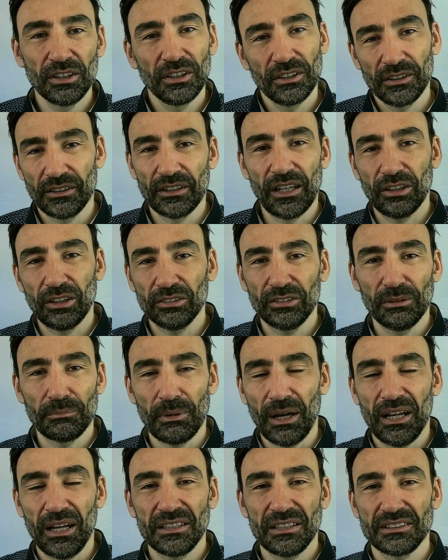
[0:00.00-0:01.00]
now the
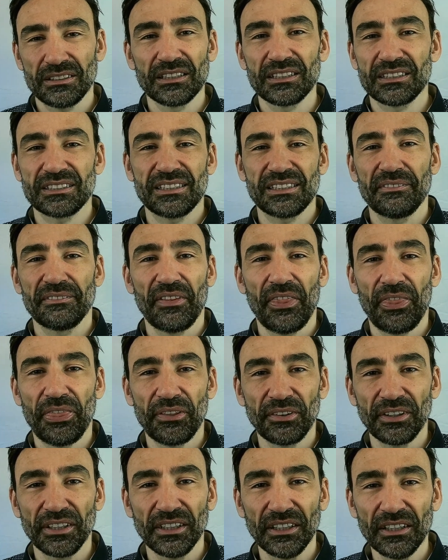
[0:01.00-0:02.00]
balance is
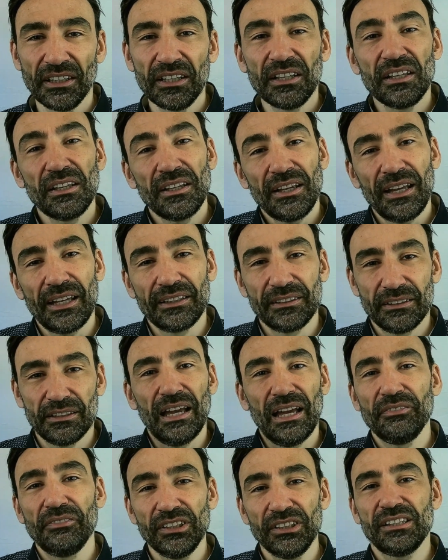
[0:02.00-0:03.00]
7.3, and
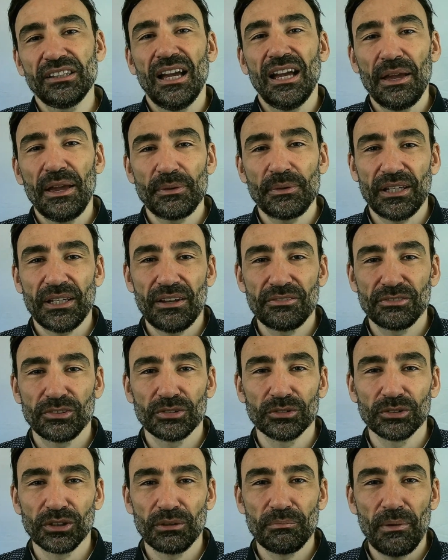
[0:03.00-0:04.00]
every time it have
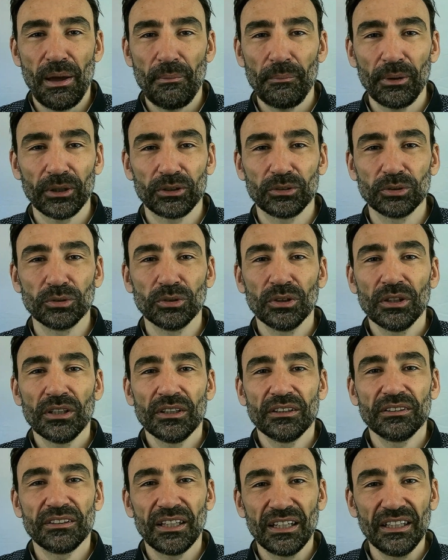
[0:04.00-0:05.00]
to remember to
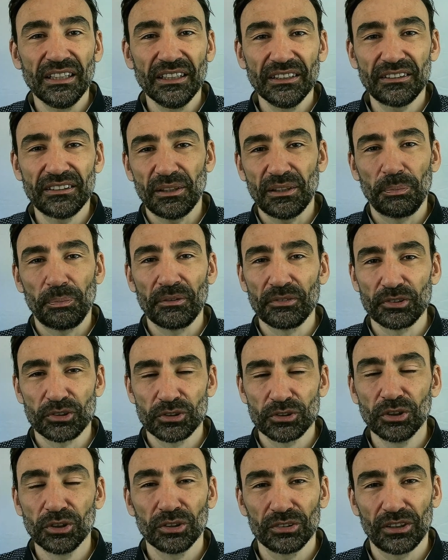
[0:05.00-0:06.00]
delete the previous
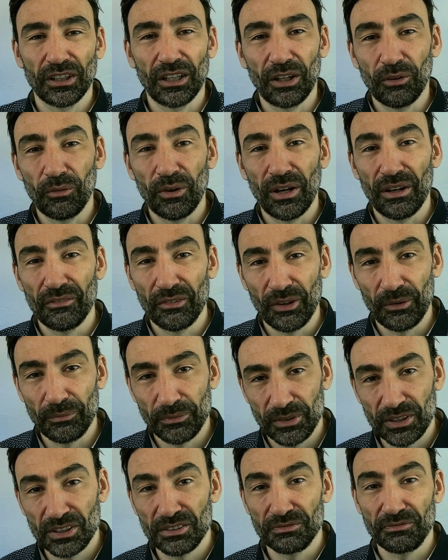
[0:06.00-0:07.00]
note. However,
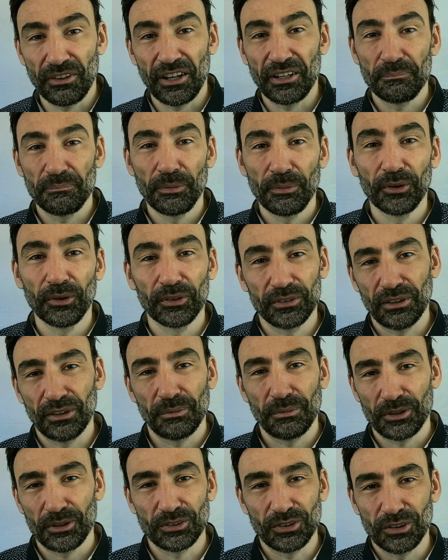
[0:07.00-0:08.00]
this is very important
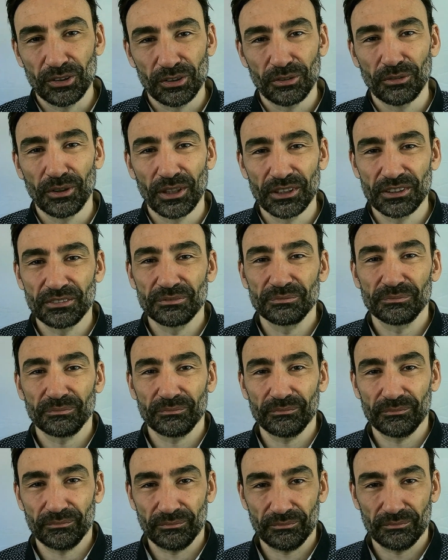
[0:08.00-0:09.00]
because otherwise,
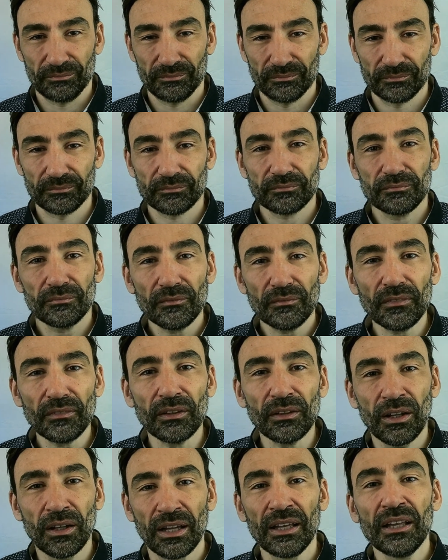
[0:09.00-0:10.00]

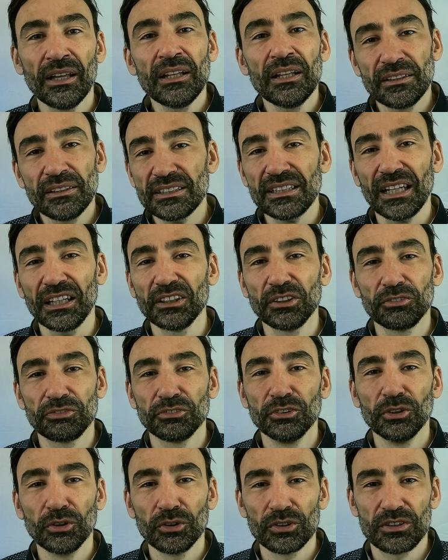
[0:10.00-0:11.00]
okay, this kind of
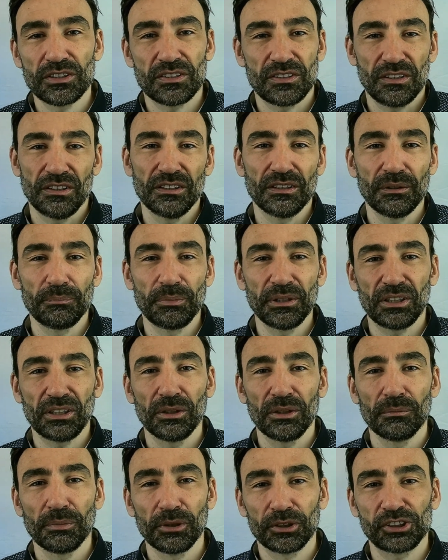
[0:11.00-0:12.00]
notes in the
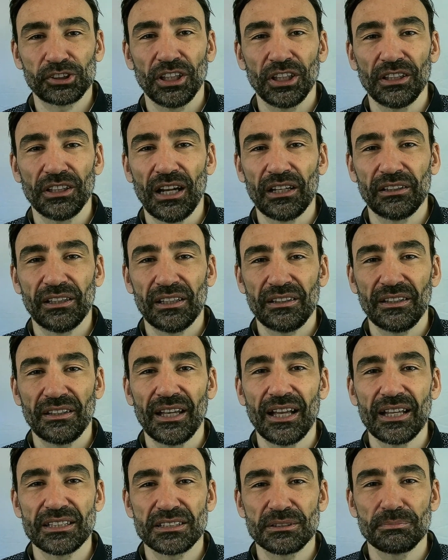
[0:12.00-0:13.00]
Bitcoin blockchain are nothing
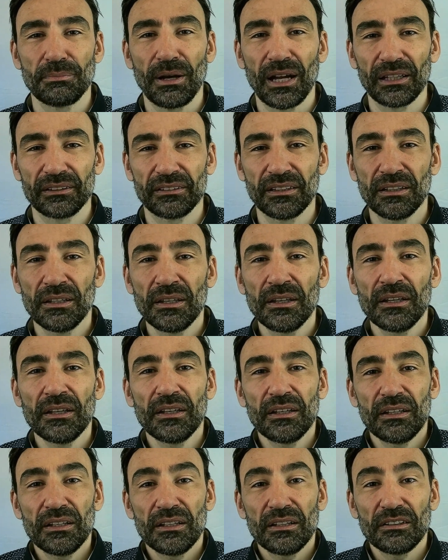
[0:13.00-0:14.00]
else but
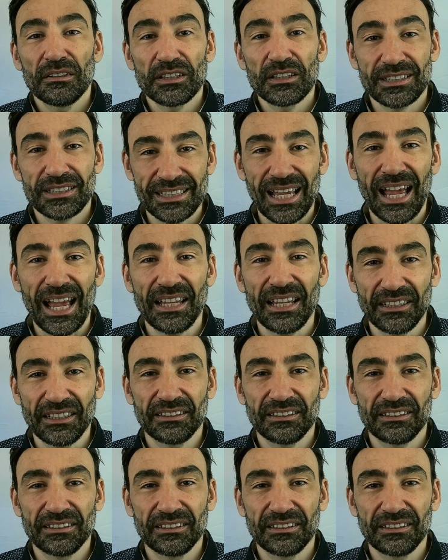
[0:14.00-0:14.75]
sign